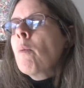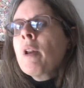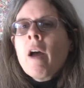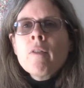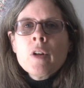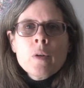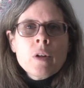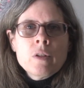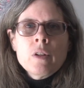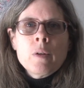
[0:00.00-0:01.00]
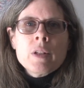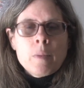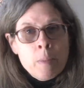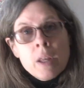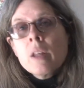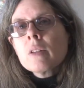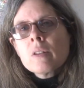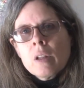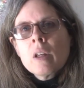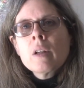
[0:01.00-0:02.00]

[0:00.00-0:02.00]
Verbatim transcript: whatever you can do, it's a piece.